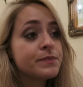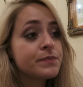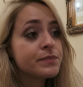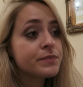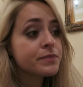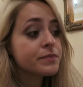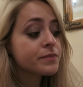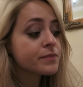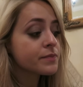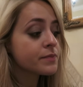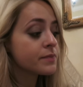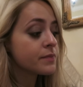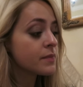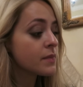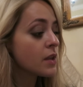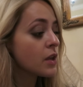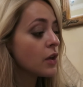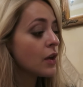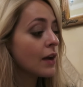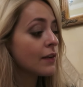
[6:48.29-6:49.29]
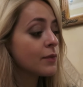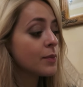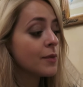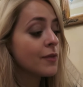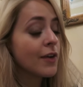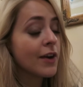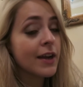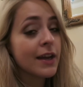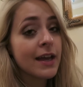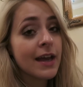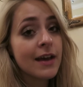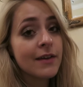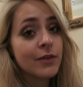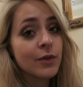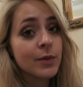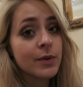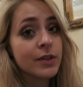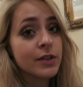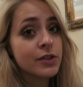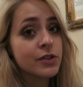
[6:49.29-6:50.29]
you have to be very
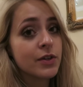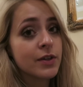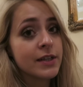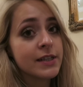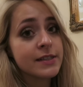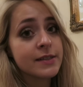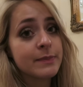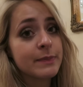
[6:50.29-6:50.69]
careful with your doggies